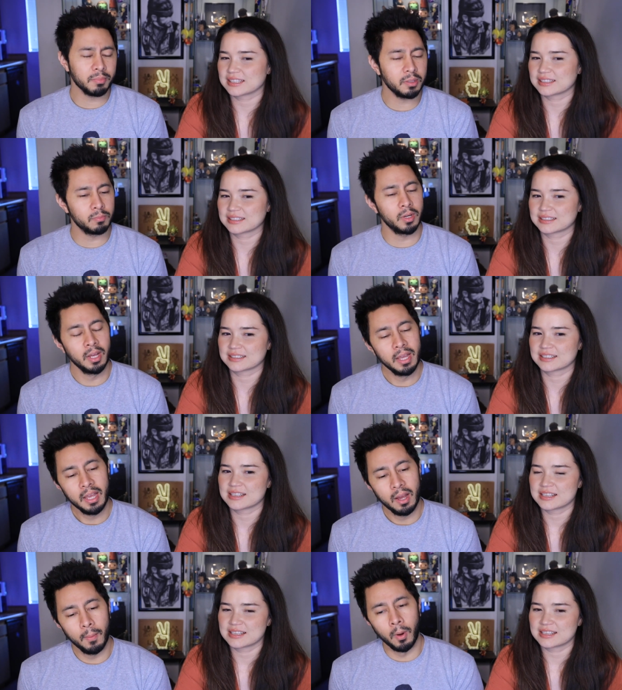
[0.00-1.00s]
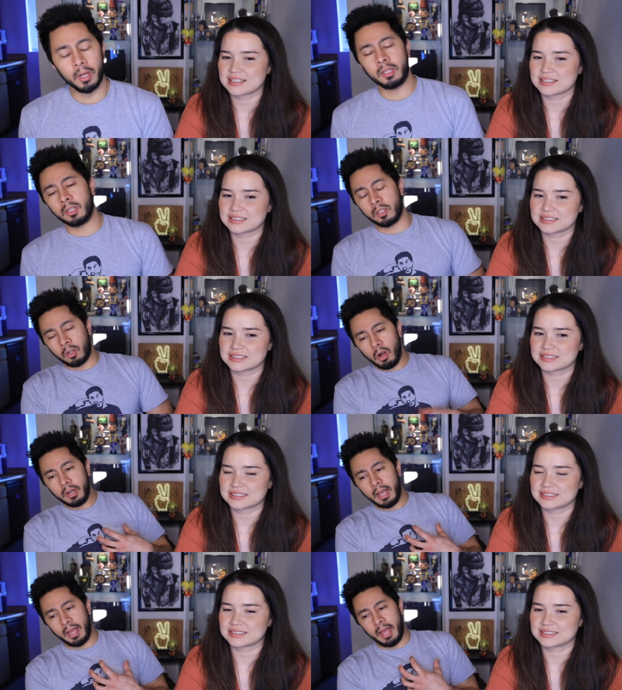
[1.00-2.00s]
Speaker 1: something. Kong
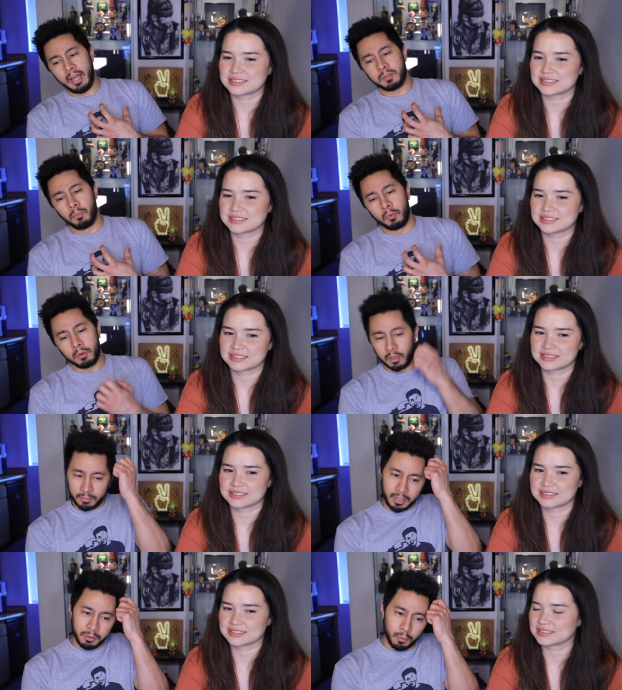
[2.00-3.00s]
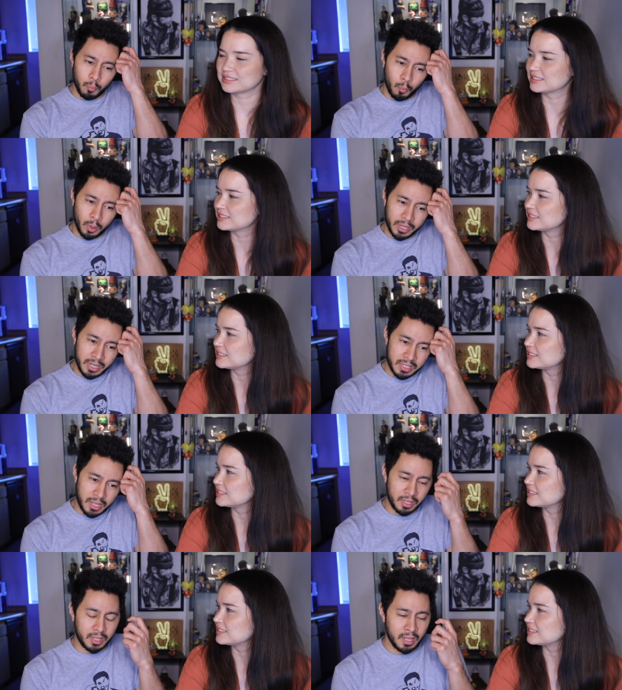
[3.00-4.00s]
has more. I don't know what it is. I
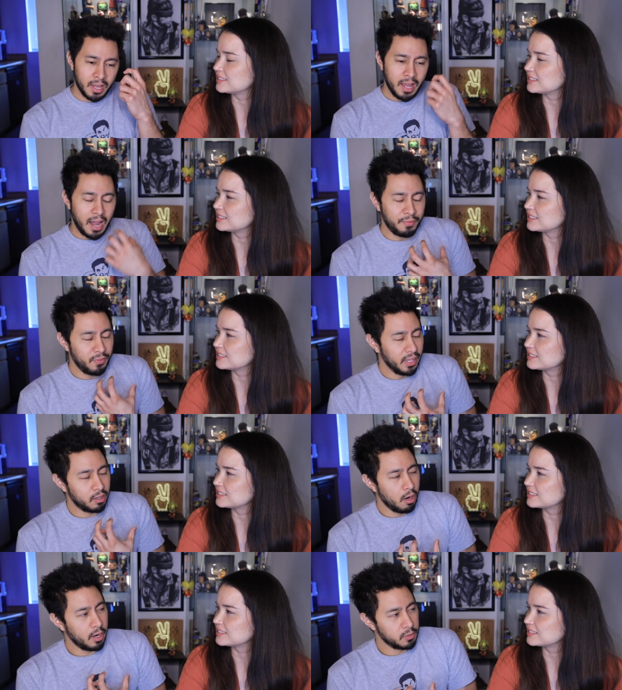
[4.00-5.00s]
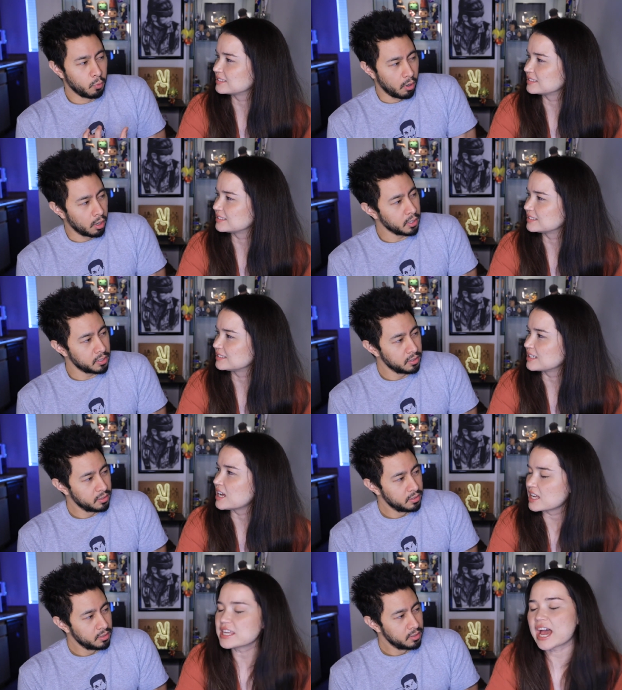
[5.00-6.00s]
it, I feel like Kong has more heart.
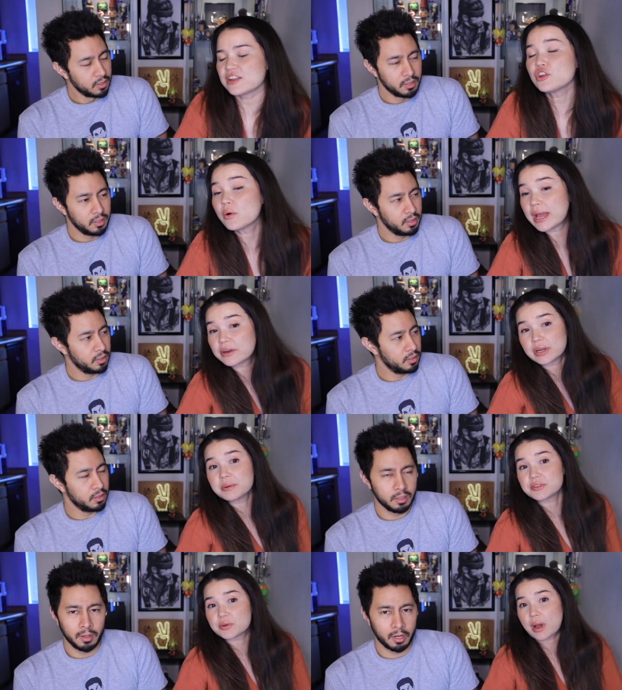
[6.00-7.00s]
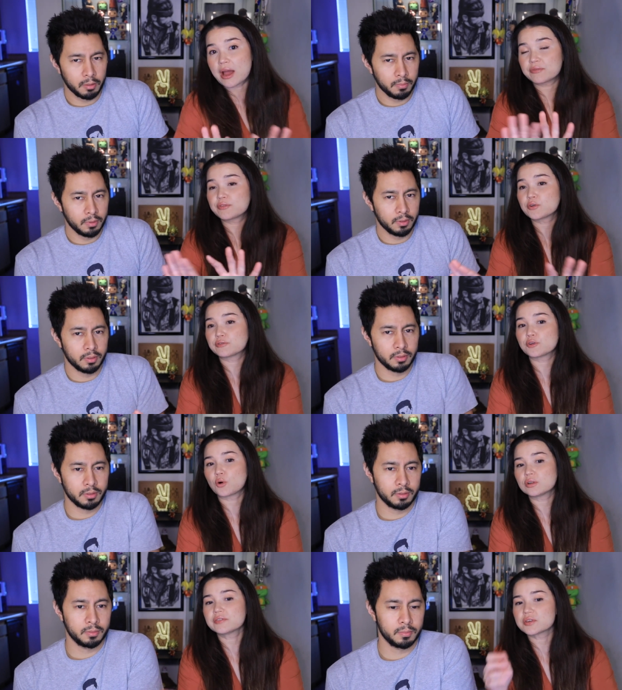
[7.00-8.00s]
Speaker 2: Yeah, no, I agree with you. I, for, for
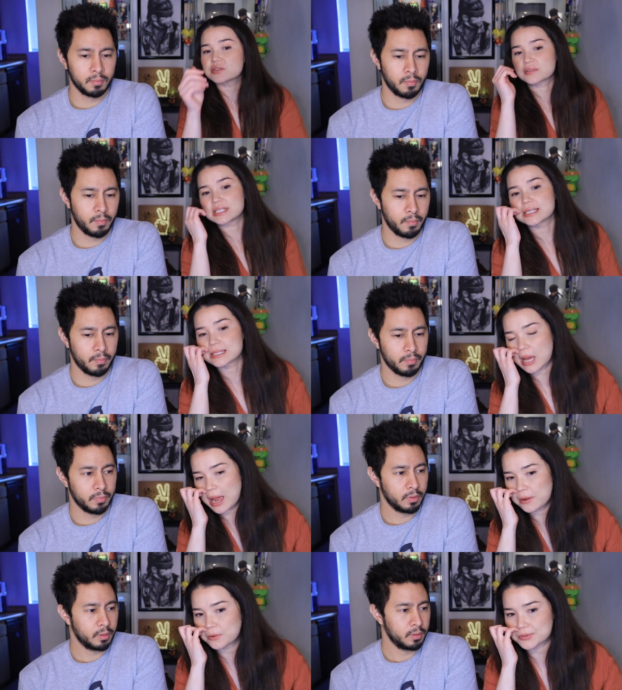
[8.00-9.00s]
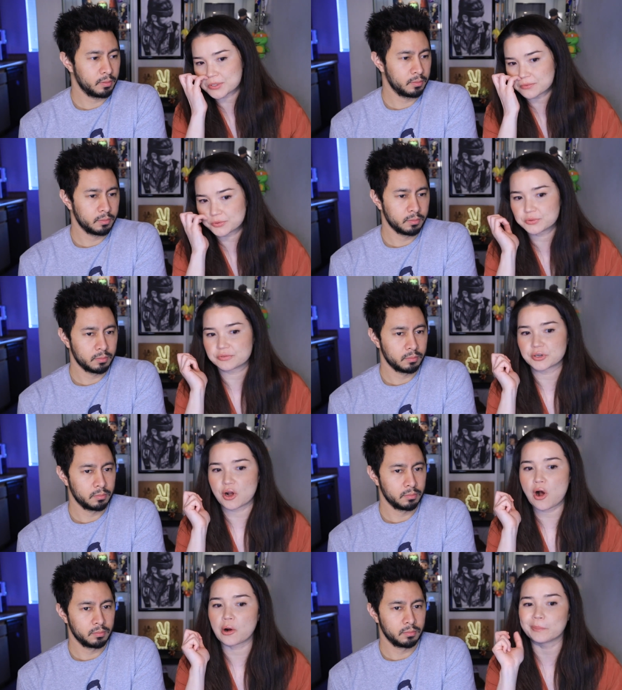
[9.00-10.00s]
all of those reasons, I also root for
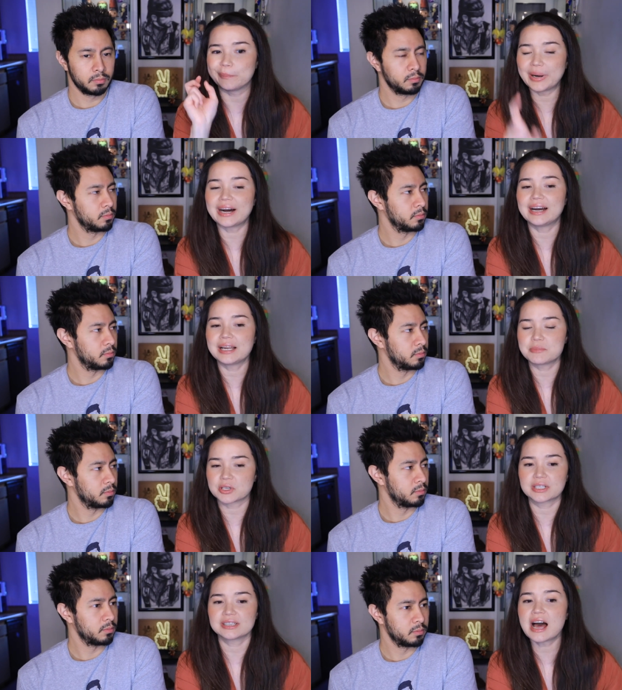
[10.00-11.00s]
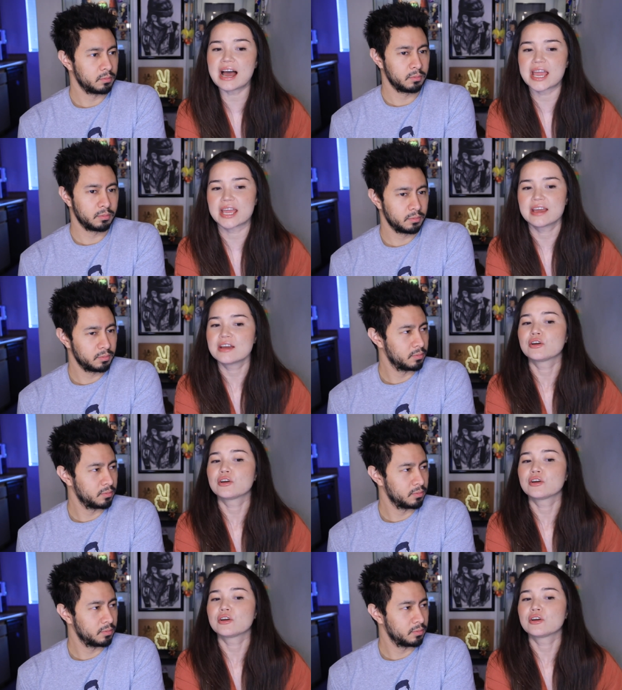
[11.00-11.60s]
Kong. But I'm not going to lie,